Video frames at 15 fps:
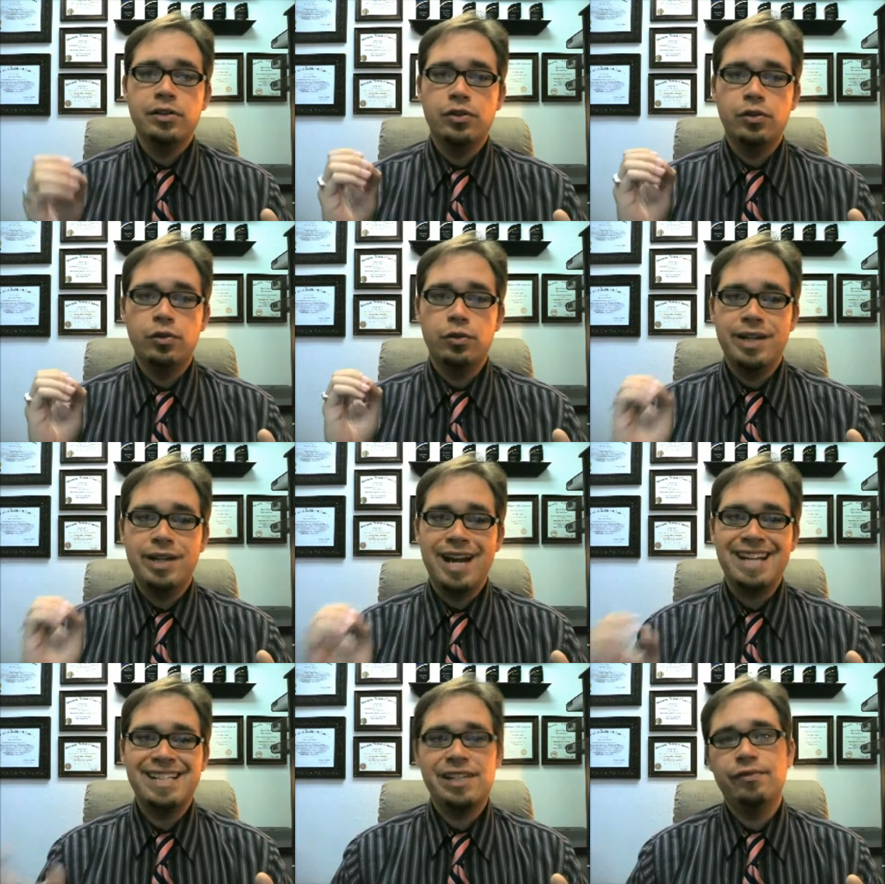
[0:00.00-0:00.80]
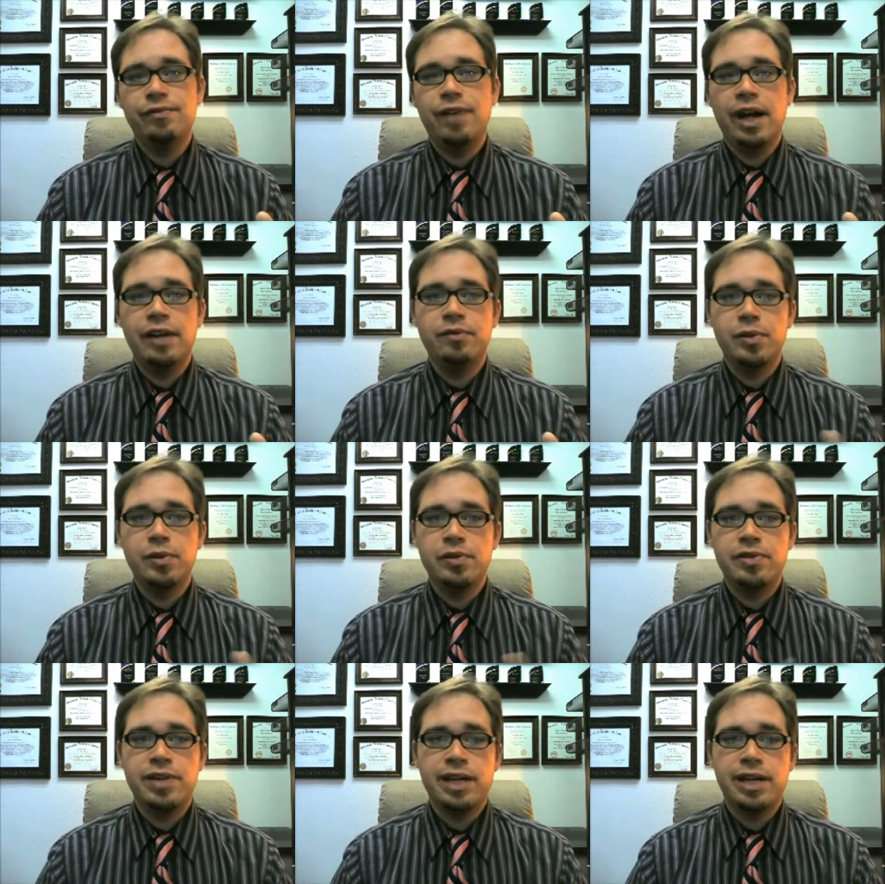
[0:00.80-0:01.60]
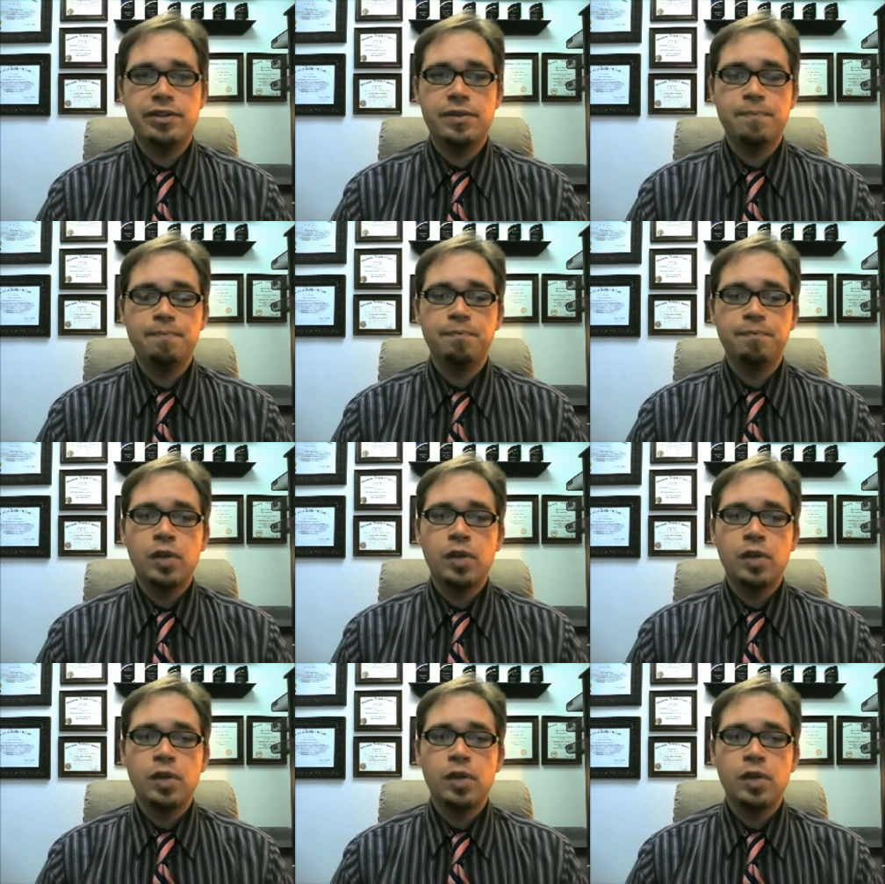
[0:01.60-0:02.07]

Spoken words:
to 95%.